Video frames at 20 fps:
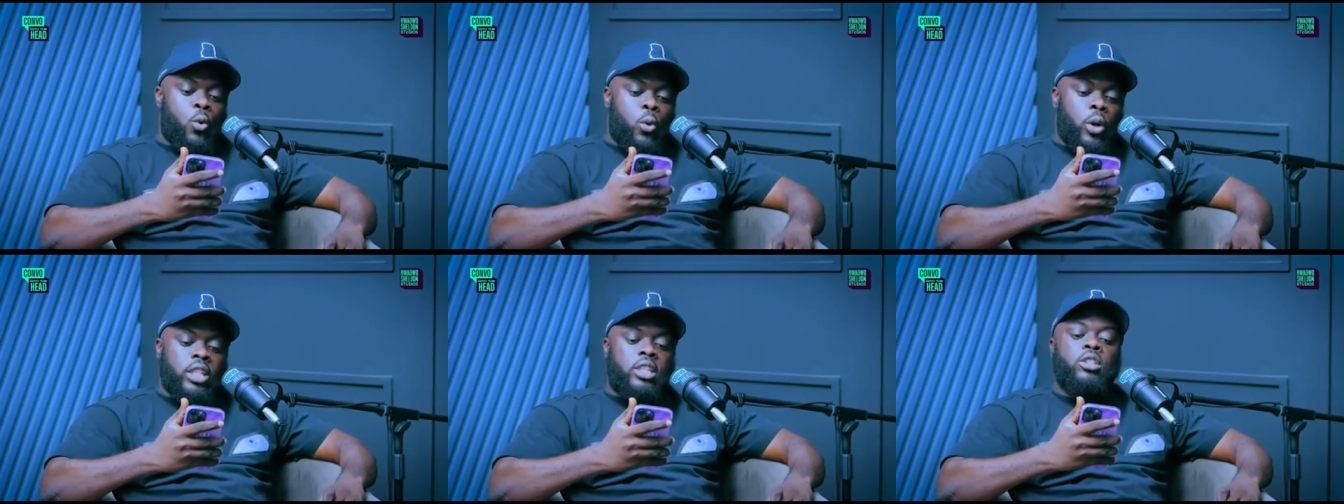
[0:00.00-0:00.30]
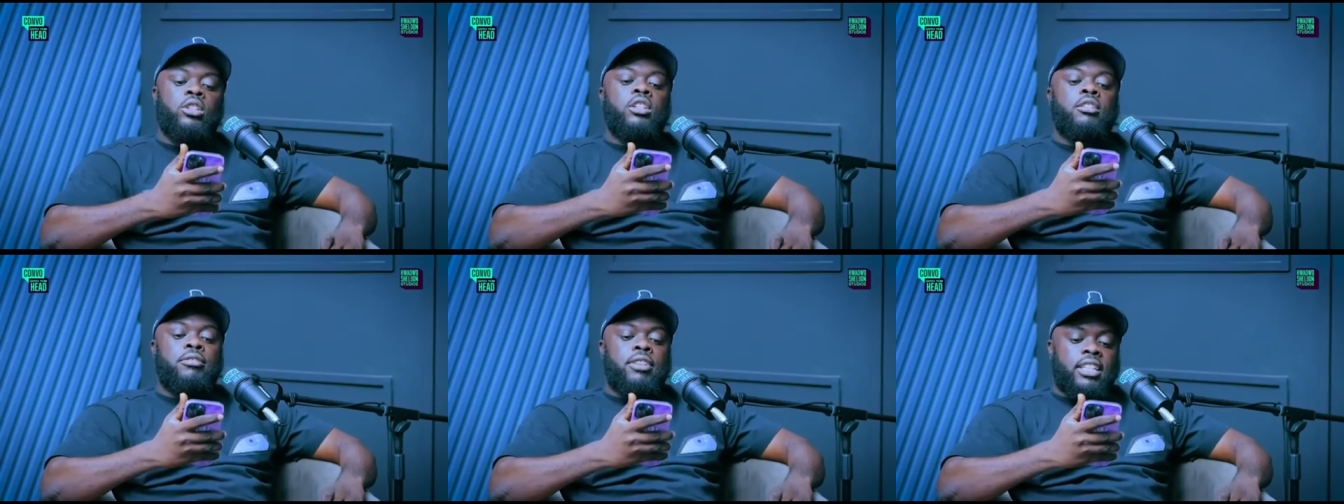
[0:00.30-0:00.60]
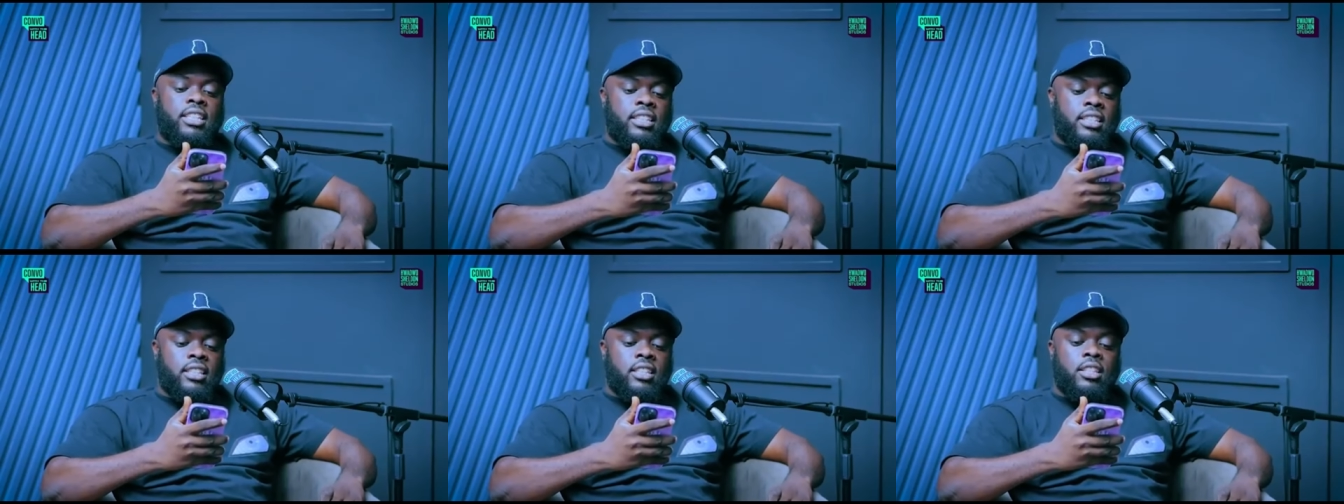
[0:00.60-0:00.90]
Which
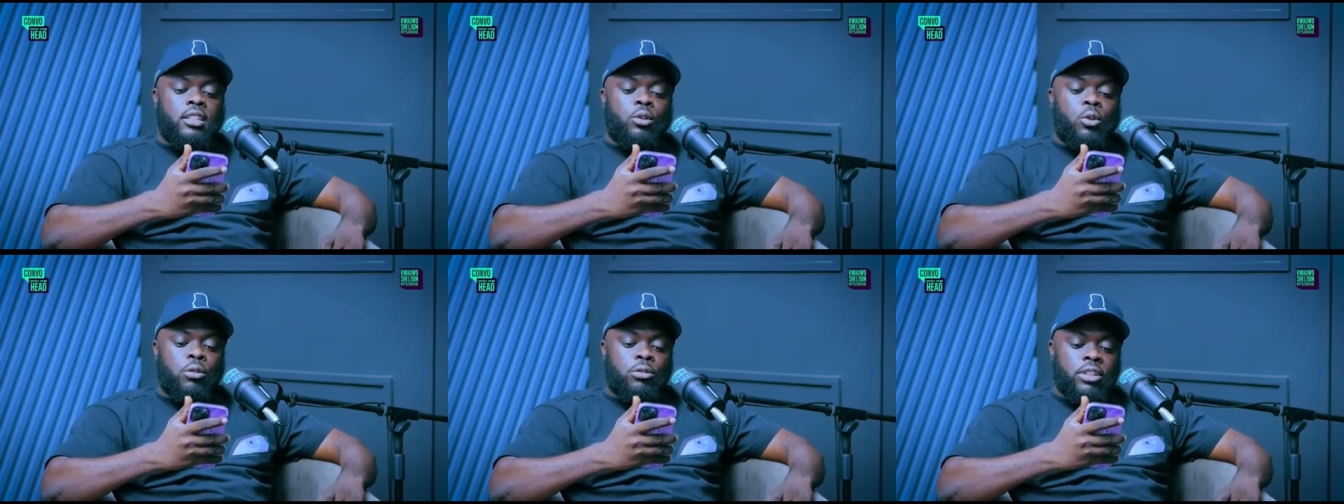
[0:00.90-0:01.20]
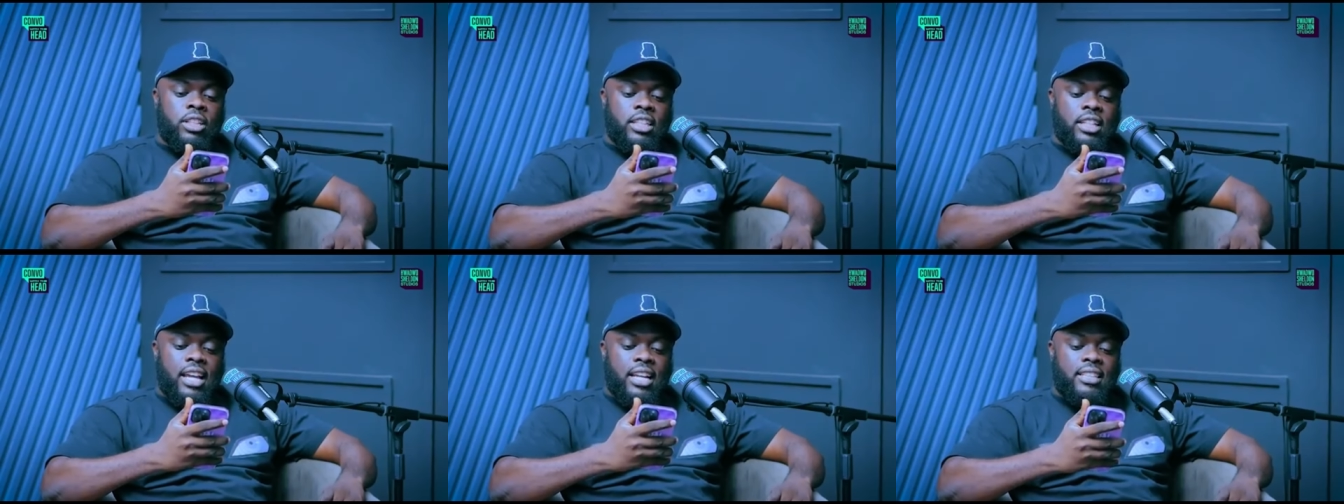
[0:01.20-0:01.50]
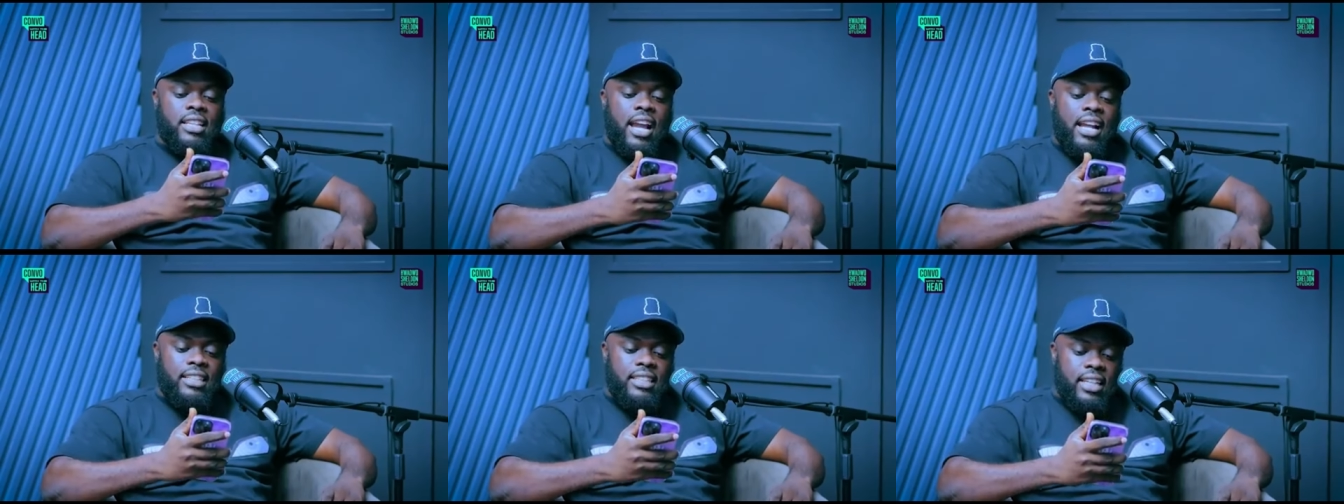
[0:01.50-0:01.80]
university did Kofi
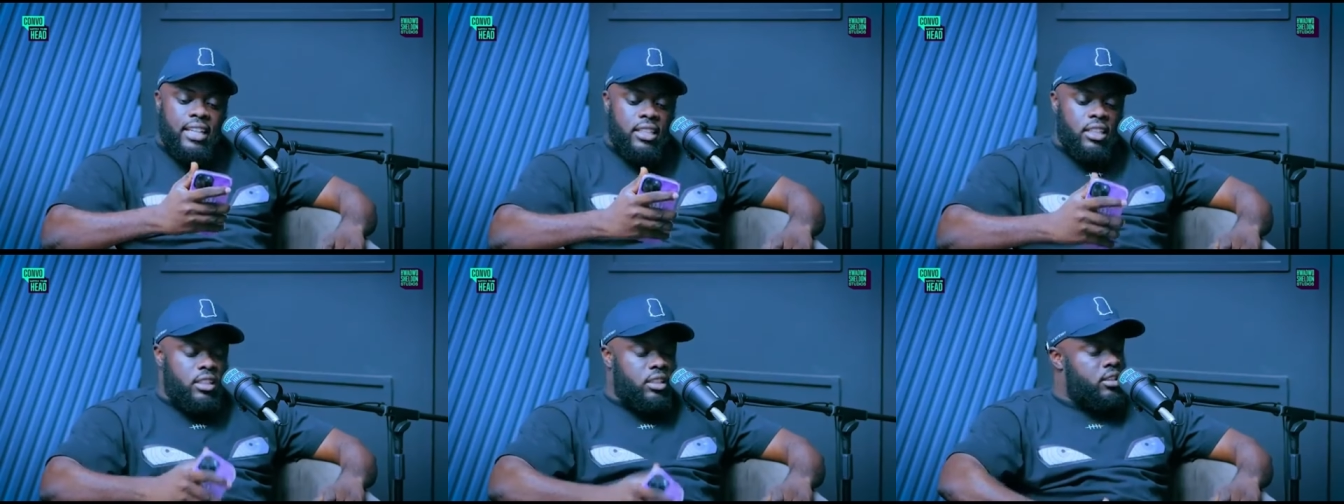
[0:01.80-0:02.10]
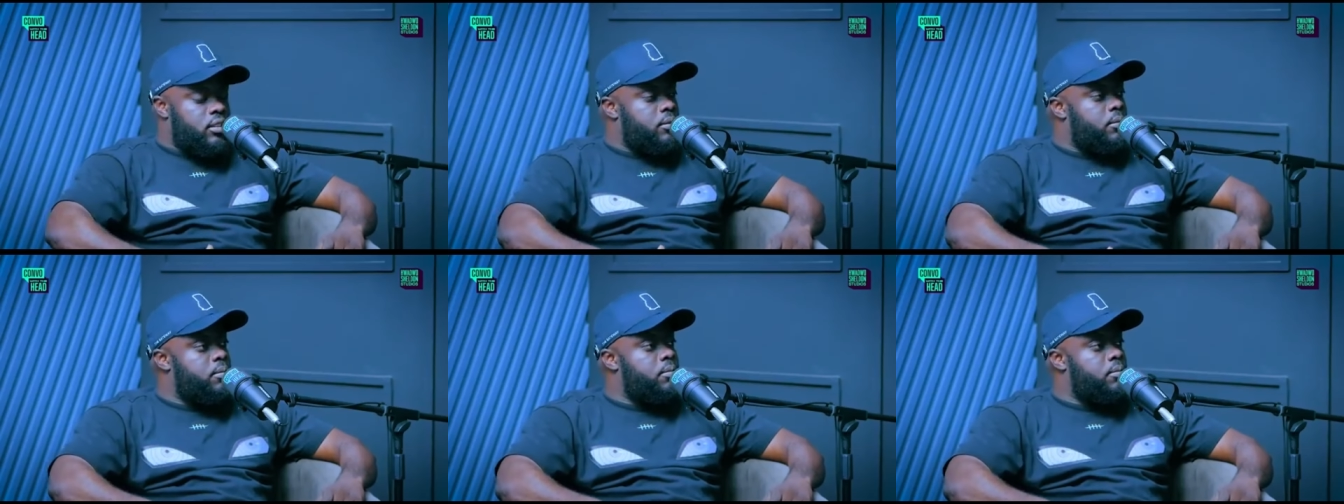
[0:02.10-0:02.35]
Kinaata attend?